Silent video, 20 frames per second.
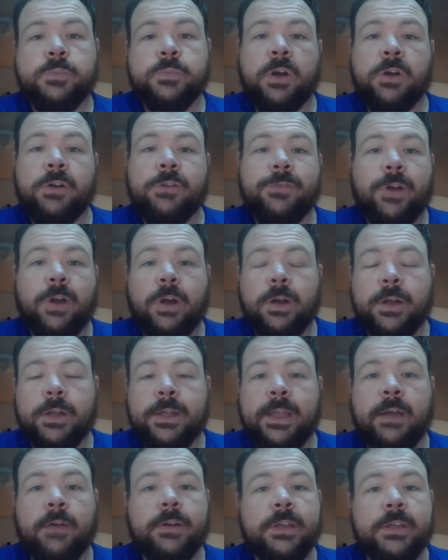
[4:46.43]
Part of our
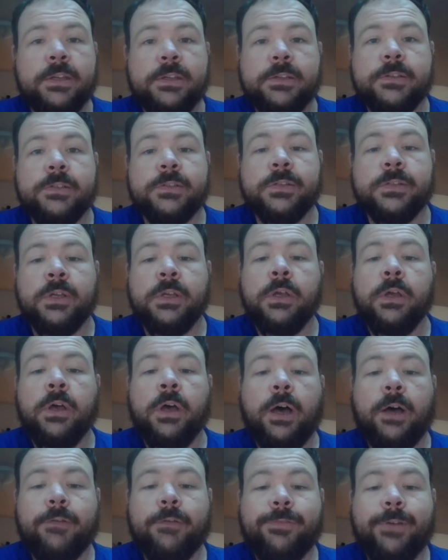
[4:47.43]
county is on